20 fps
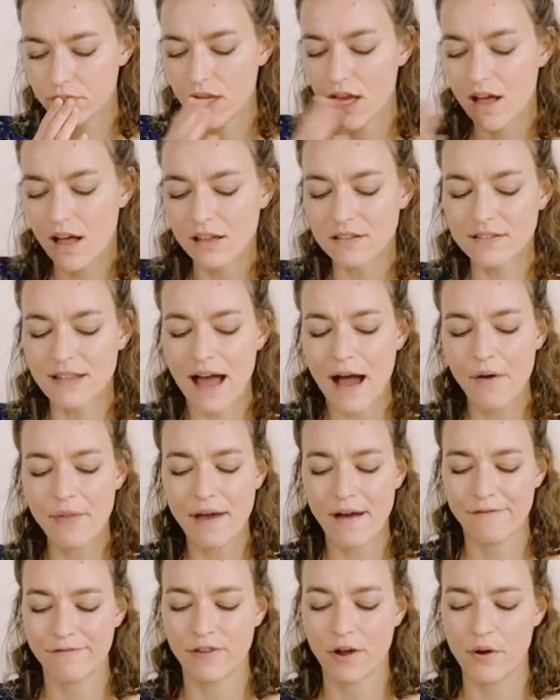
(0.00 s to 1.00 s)
allow
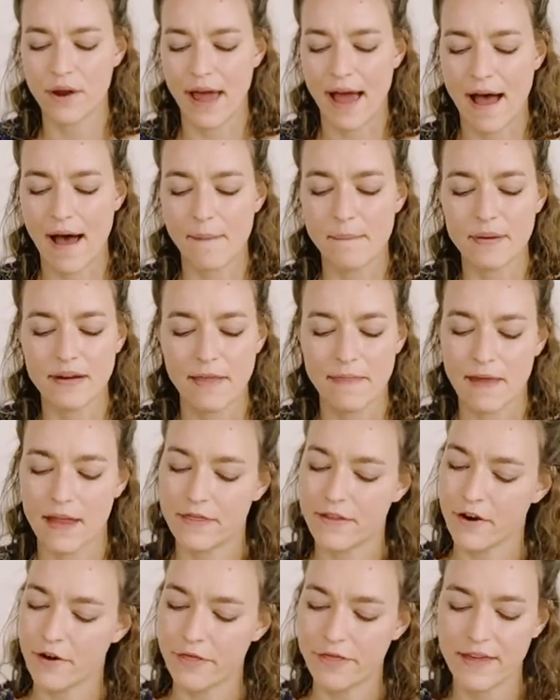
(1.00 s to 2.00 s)
that flow to happen, and then
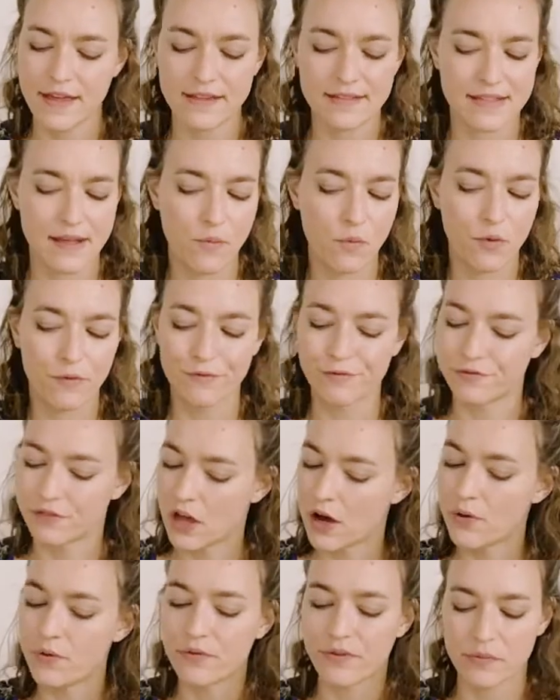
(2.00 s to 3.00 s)
there are things that will
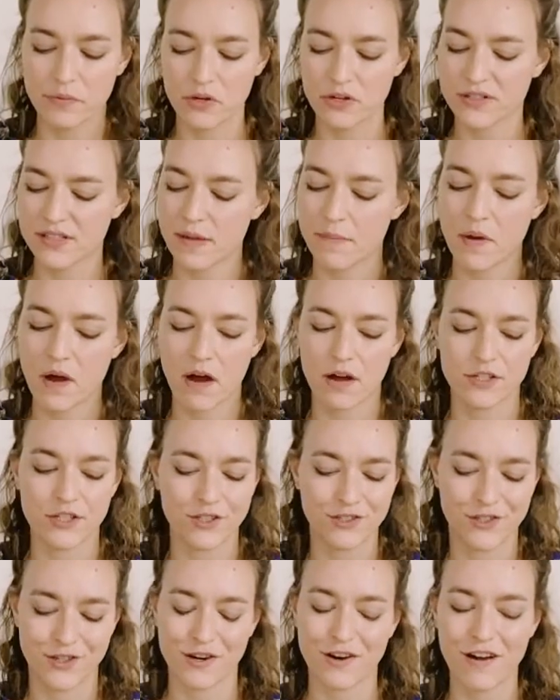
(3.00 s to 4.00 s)
float from your
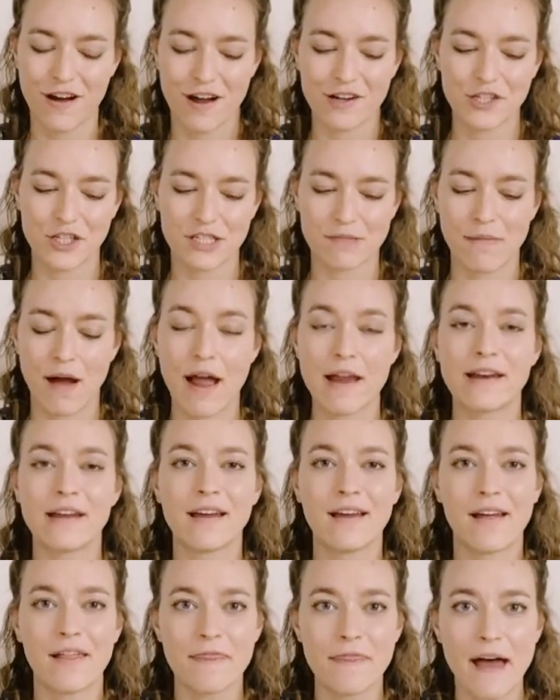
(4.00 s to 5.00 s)
subconscious to your conscious mind
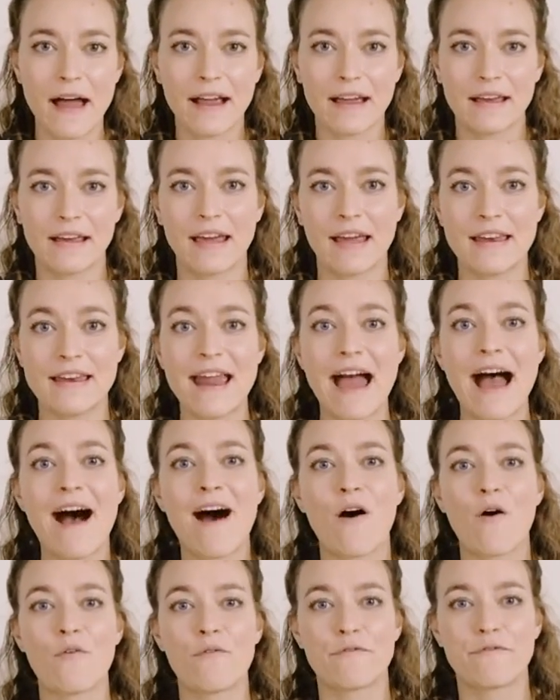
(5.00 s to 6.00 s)
that can
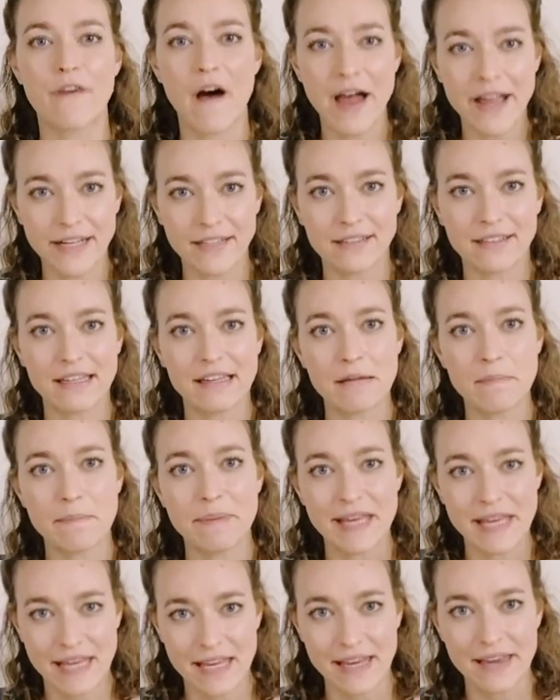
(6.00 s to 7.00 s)
now finally be
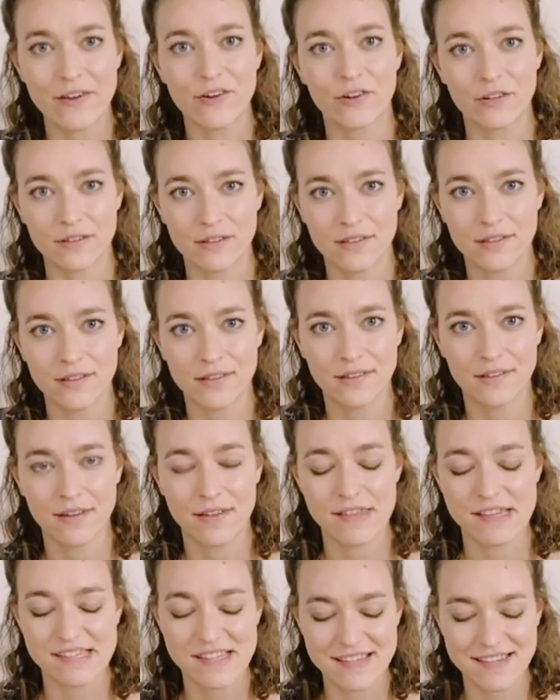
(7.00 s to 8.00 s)
healed.
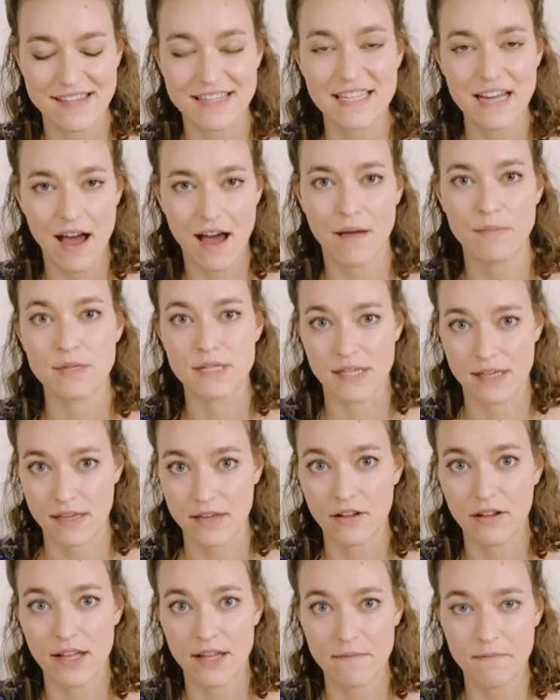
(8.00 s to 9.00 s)
This is a time to
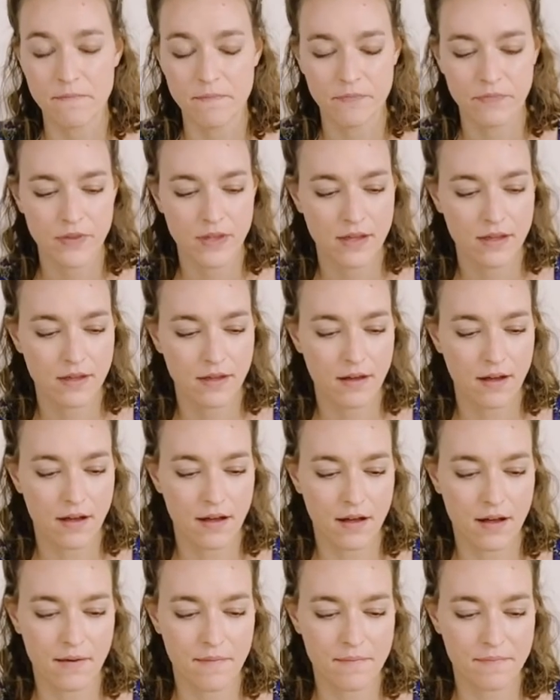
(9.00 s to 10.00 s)
heal it.
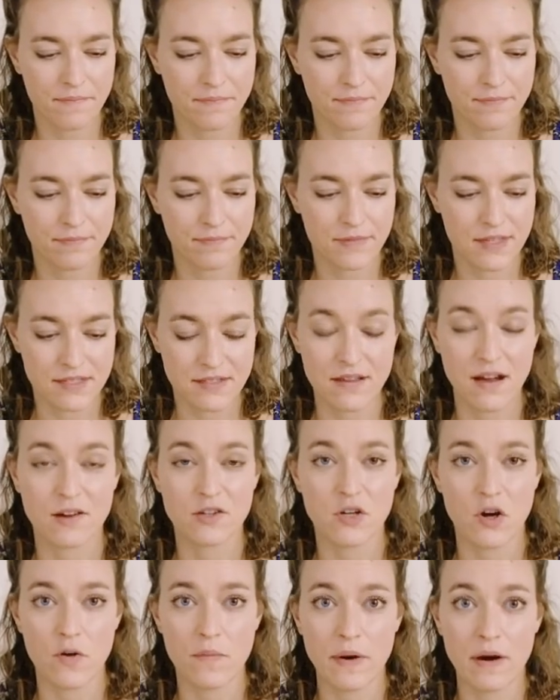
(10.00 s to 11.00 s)
This
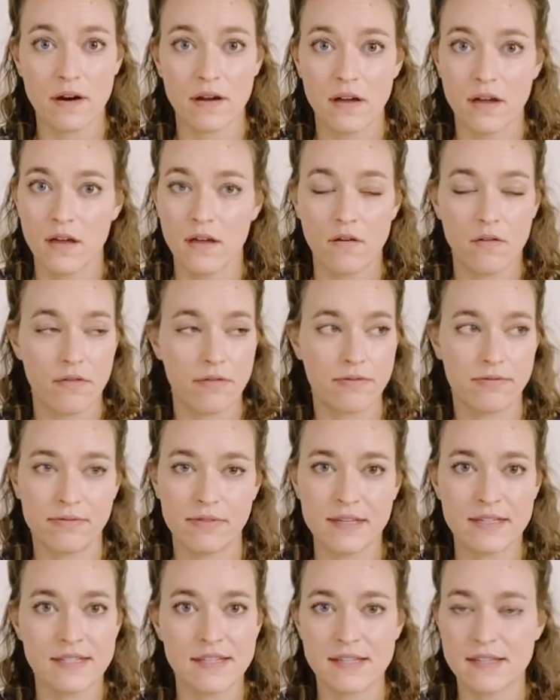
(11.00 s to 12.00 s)
October.
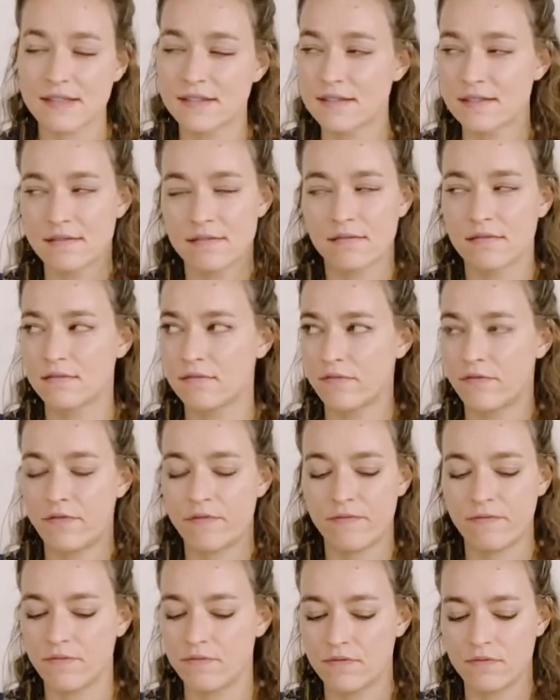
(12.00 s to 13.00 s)
This is
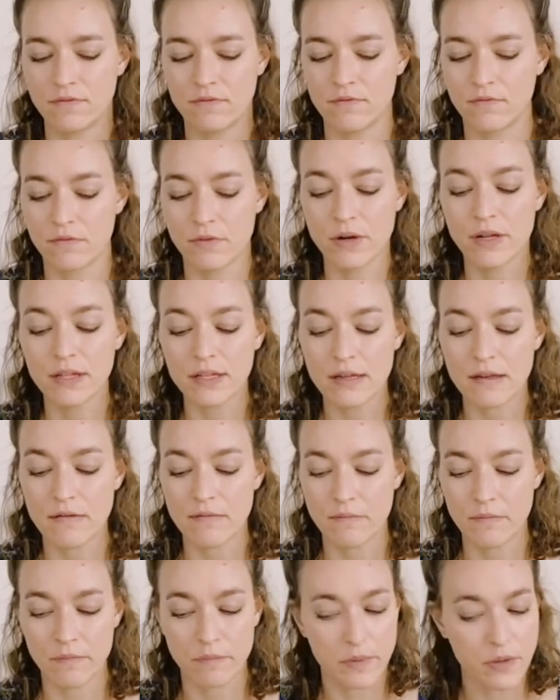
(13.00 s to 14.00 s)

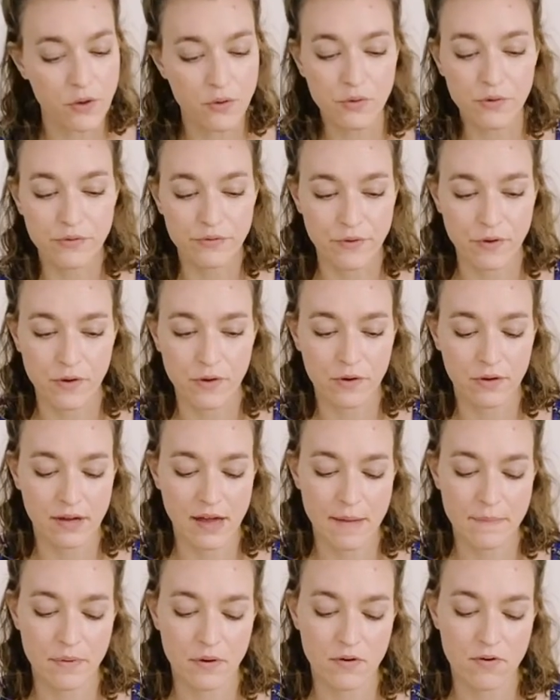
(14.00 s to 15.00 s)
really beautiful,
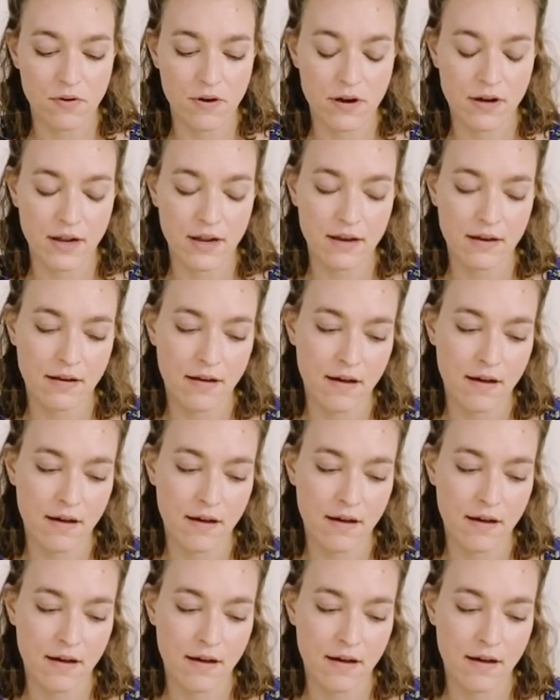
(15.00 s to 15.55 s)
Capricorn, and